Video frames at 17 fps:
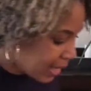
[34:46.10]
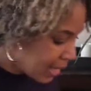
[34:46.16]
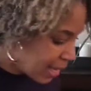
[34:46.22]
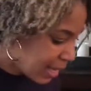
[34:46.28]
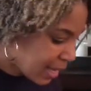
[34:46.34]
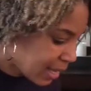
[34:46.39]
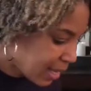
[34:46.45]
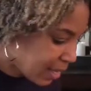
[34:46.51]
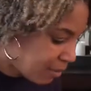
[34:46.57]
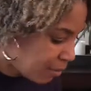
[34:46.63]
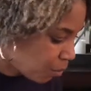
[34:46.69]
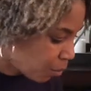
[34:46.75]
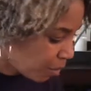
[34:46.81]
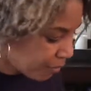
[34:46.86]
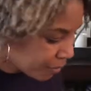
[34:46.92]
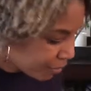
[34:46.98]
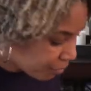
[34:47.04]
And
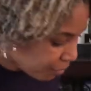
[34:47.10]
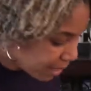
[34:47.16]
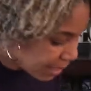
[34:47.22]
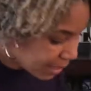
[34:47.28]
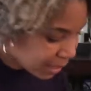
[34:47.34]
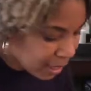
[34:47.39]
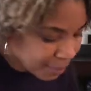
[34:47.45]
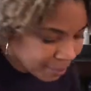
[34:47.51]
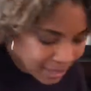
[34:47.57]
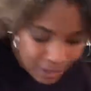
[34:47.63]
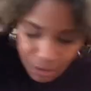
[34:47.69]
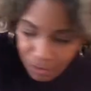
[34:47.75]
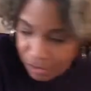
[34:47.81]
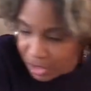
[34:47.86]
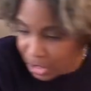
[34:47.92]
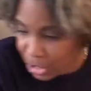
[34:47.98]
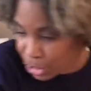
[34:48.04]
with ThredUp, they don't
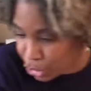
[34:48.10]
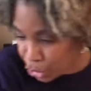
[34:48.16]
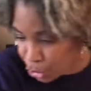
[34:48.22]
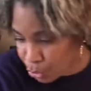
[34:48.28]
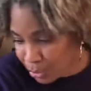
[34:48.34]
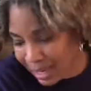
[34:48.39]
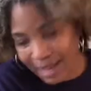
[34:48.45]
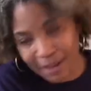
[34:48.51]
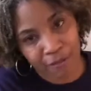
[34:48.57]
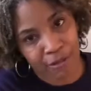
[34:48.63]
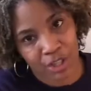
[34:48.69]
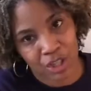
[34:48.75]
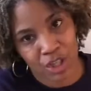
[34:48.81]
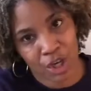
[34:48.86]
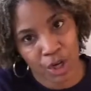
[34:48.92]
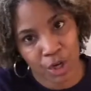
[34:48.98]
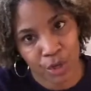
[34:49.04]
really do like
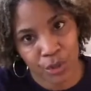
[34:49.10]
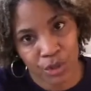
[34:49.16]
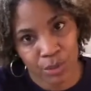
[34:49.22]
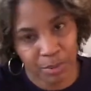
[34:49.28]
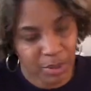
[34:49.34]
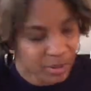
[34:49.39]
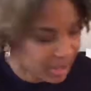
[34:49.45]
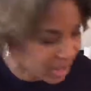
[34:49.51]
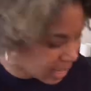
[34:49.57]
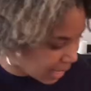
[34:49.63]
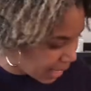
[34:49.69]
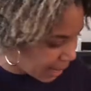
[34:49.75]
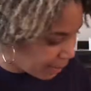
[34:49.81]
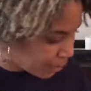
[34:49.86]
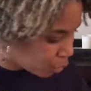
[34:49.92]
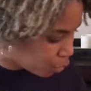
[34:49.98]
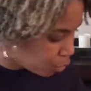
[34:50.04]
returns per
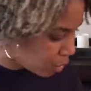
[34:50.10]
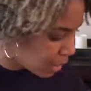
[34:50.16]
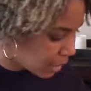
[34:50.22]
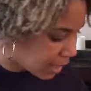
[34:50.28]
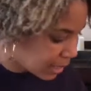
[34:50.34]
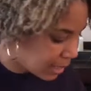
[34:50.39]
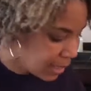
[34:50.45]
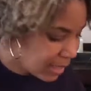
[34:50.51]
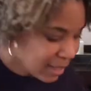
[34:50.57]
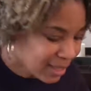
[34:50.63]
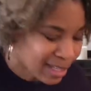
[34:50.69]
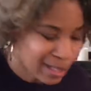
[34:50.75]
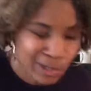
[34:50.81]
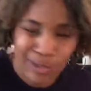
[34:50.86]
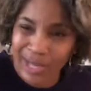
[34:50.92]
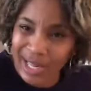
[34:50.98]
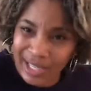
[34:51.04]
se, but you can,
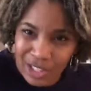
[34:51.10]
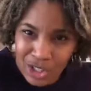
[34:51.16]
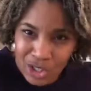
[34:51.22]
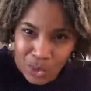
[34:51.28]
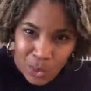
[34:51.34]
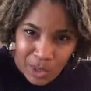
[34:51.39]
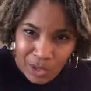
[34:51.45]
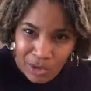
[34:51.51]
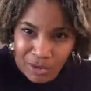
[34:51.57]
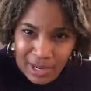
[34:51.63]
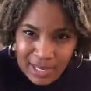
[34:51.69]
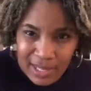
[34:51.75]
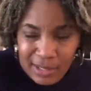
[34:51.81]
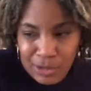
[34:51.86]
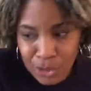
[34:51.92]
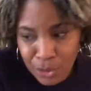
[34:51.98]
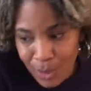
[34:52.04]
they'll do like a store
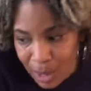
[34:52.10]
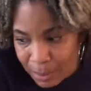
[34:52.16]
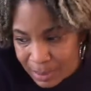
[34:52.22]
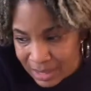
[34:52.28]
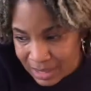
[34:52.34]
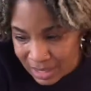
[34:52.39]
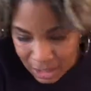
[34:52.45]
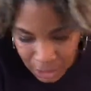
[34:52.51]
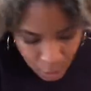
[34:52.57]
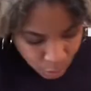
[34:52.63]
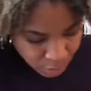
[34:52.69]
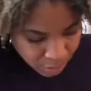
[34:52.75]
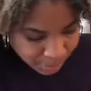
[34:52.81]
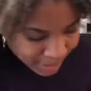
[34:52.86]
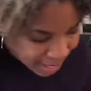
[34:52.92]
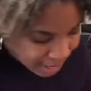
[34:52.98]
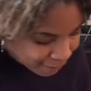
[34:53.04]
credit. So I'll be sending those
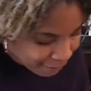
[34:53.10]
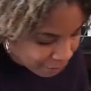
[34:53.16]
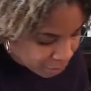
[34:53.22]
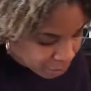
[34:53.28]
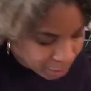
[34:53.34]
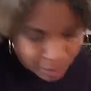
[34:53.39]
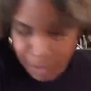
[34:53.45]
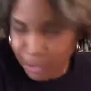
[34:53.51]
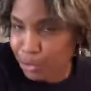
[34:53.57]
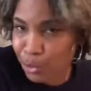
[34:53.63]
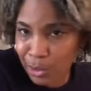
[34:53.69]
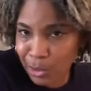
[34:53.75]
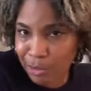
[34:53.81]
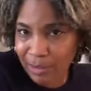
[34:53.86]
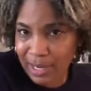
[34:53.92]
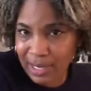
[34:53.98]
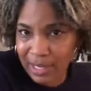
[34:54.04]
back for store
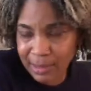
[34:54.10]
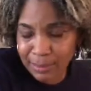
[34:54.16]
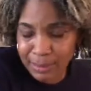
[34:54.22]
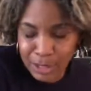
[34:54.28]
credit.